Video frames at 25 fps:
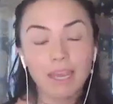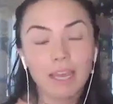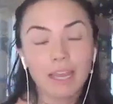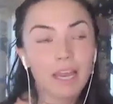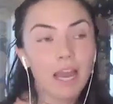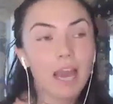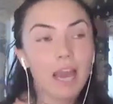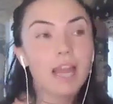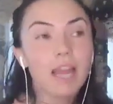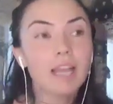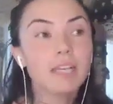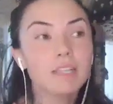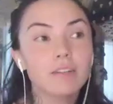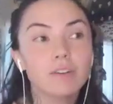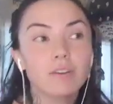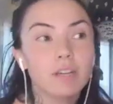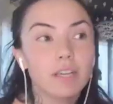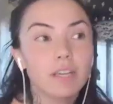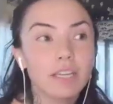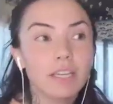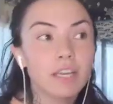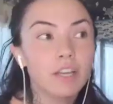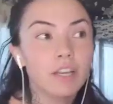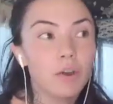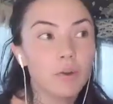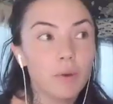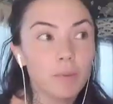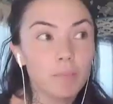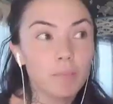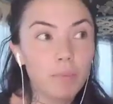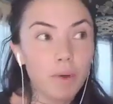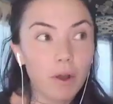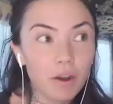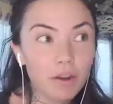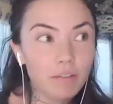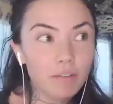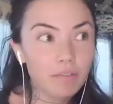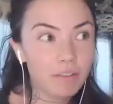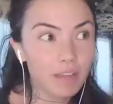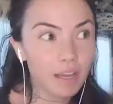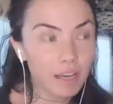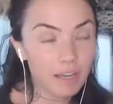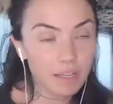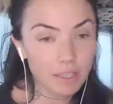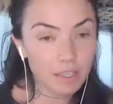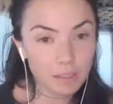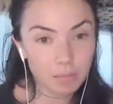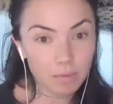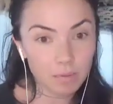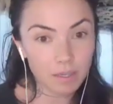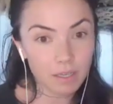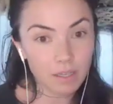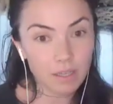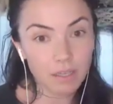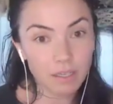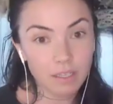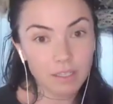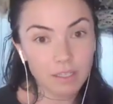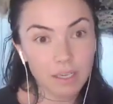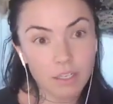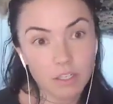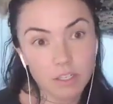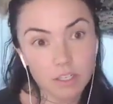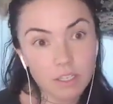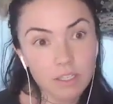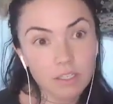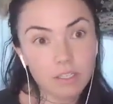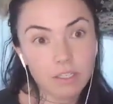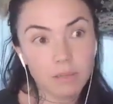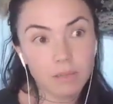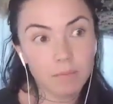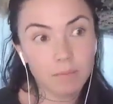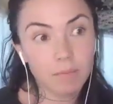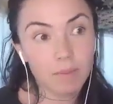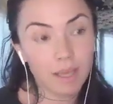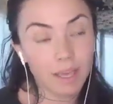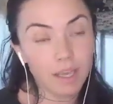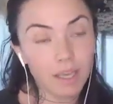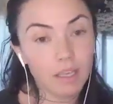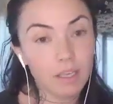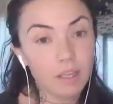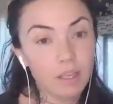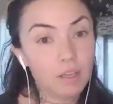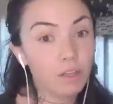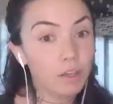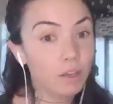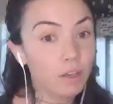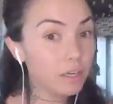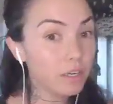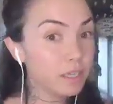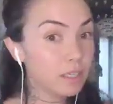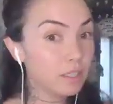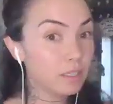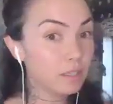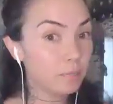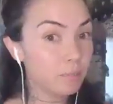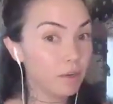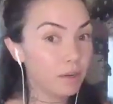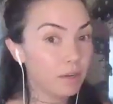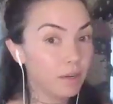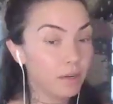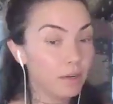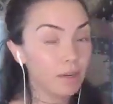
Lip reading: And I don't, and part of that is because I just am like curious about it.